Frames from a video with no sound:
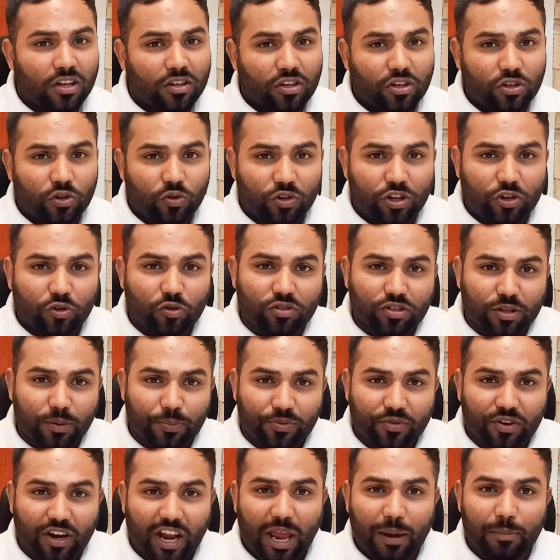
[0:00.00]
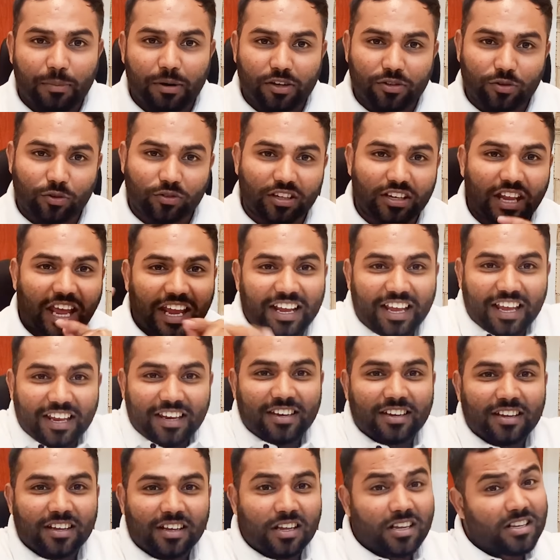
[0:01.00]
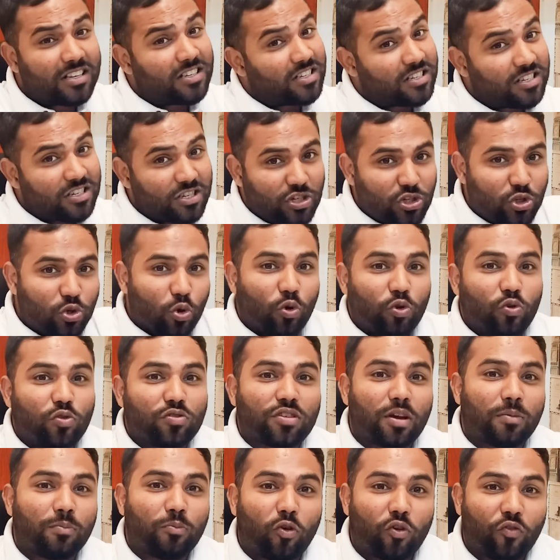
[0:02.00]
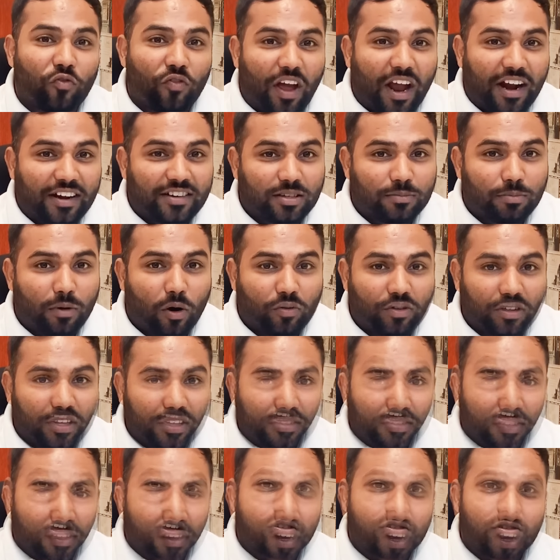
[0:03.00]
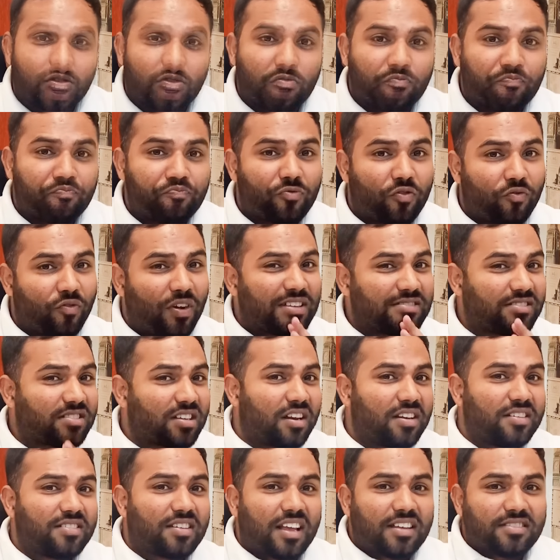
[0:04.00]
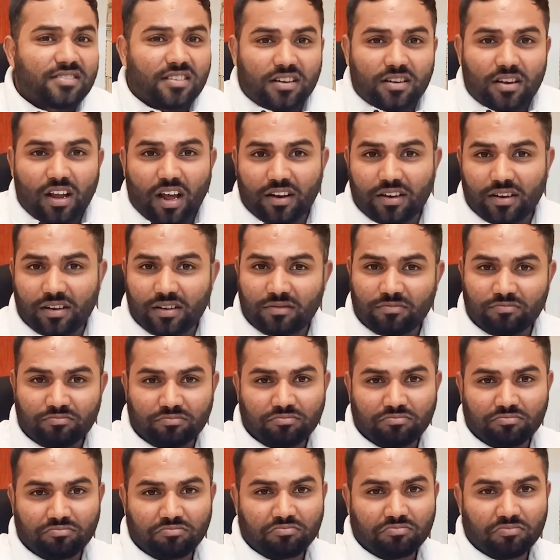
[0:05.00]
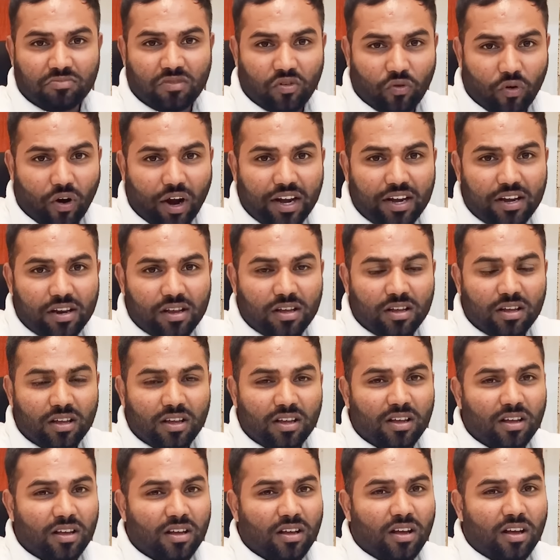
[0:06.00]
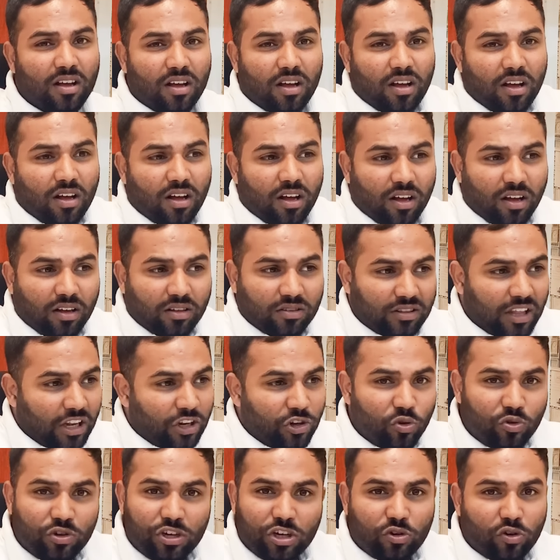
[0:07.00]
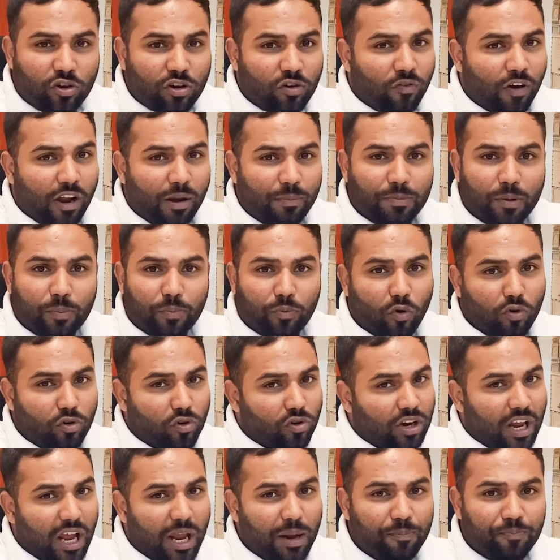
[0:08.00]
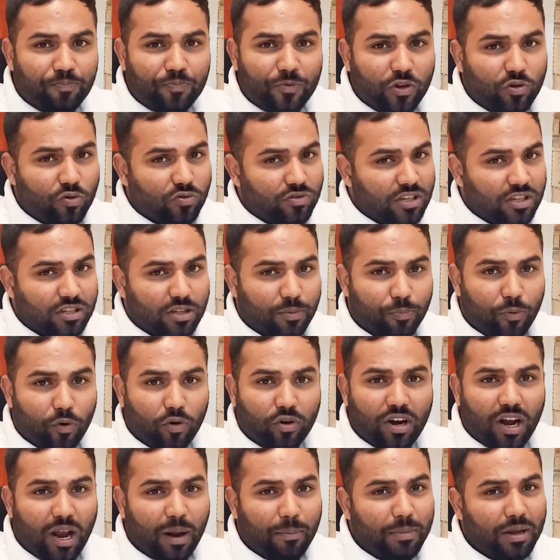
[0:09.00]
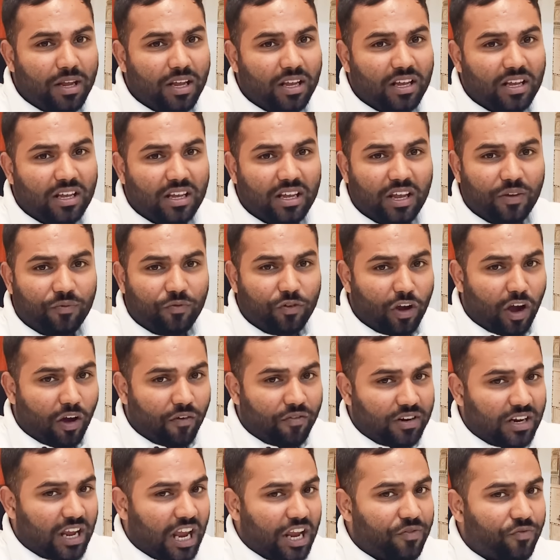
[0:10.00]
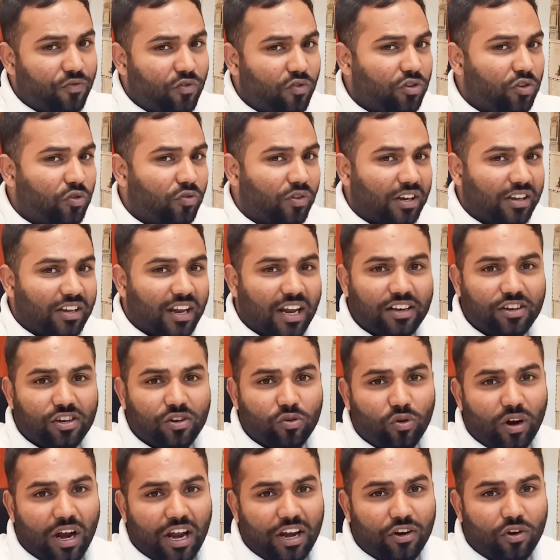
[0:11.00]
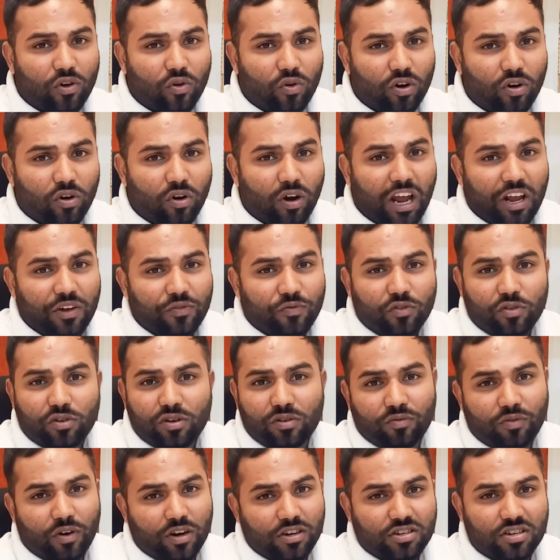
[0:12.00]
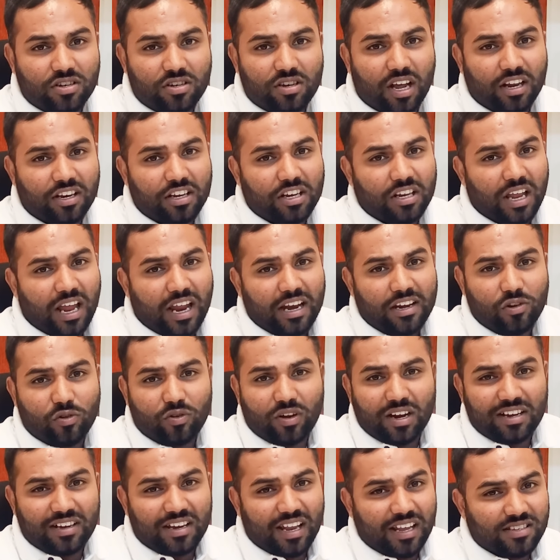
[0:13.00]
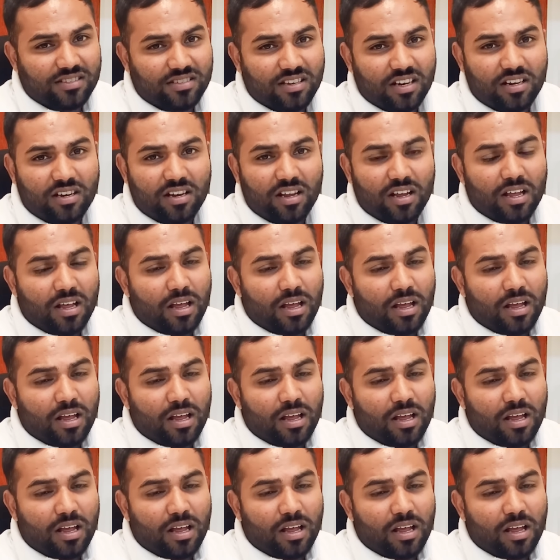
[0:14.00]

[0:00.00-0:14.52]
You need to subscribe it so that I can show you some more facts about this. So once the designs are done, right, then you need to develop the prototype using the programming. If you have an iPhone, you can get your Android or iPhone version done and you can test it